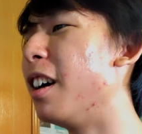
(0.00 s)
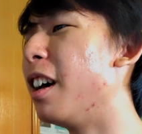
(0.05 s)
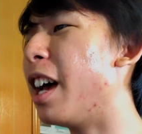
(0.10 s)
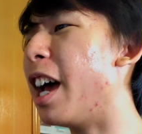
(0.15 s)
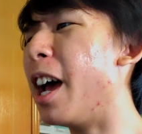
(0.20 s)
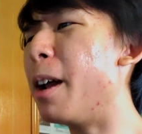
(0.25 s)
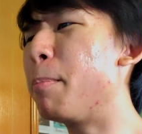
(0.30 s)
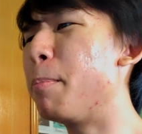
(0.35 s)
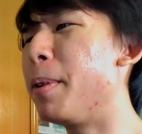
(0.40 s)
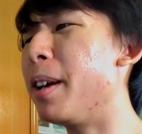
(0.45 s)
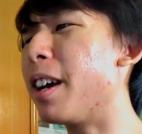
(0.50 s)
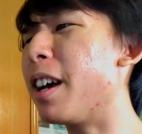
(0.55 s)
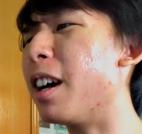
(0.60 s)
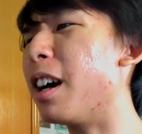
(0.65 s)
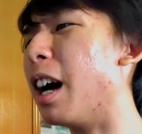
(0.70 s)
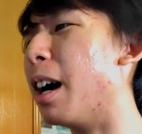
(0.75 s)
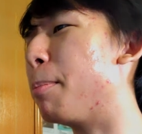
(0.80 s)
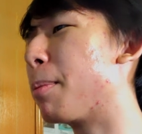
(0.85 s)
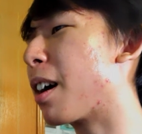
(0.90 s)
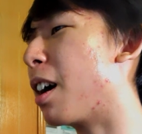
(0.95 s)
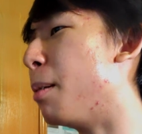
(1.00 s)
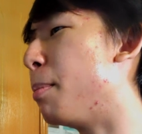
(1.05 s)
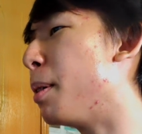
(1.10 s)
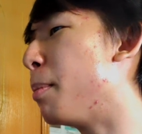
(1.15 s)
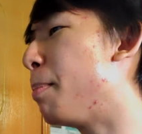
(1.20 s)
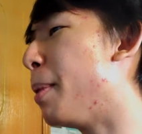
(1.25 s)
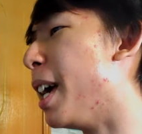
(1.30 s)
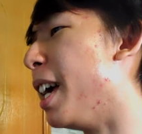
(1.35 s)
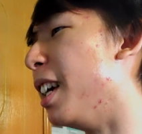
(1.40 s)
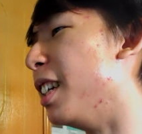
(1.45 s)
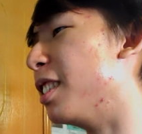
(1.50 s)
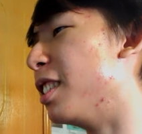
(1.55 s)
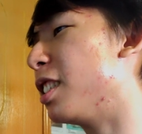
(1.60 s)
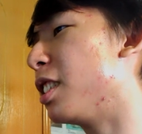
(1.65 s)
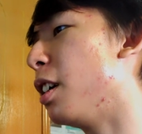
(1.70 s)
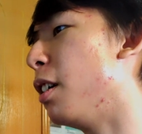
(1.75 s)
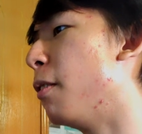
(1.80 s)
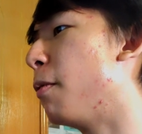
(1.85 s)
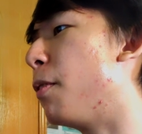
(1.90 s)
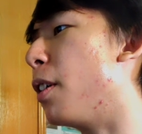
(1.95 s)
had picked up cover page
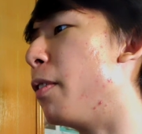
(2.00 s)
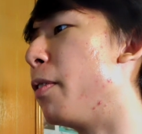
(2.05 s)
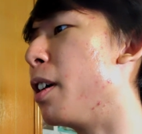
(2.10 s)
for